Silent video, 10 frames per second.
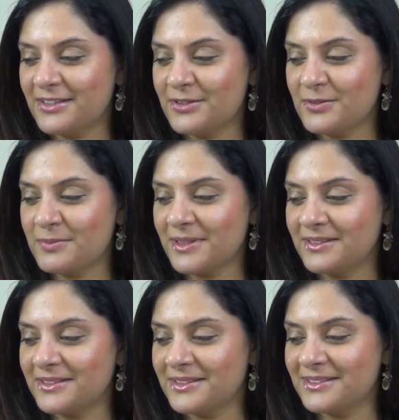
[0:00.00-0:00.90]
Oh my
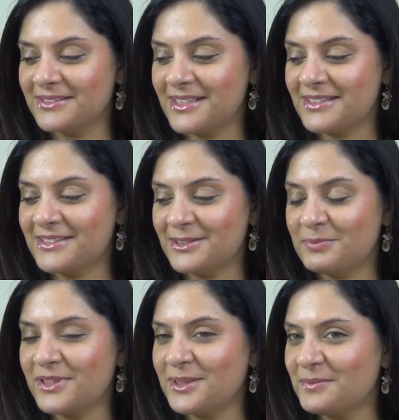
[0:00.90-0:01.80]
goodness.
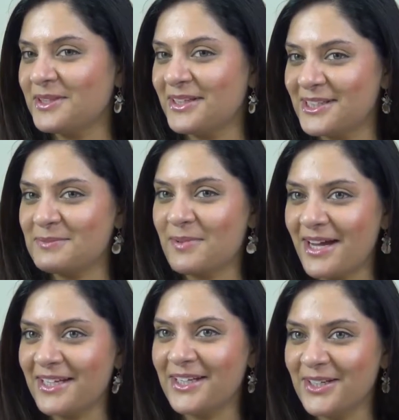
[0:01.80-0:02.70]
You're putting me on the
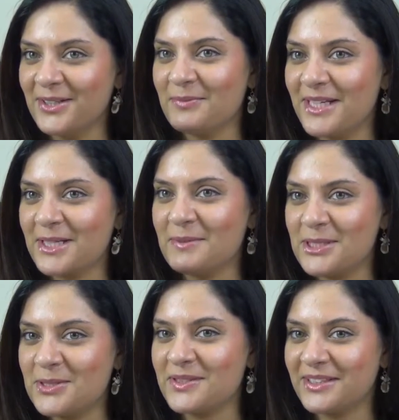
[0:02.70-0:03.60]
spot here. You're making
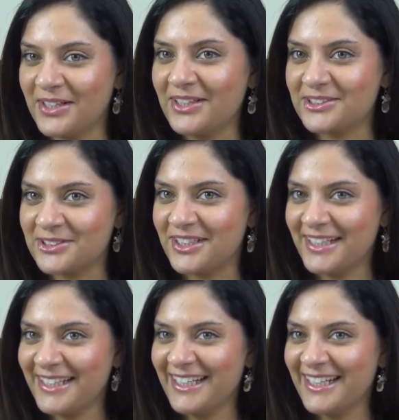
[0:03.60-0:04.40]
me choose a culture, huh?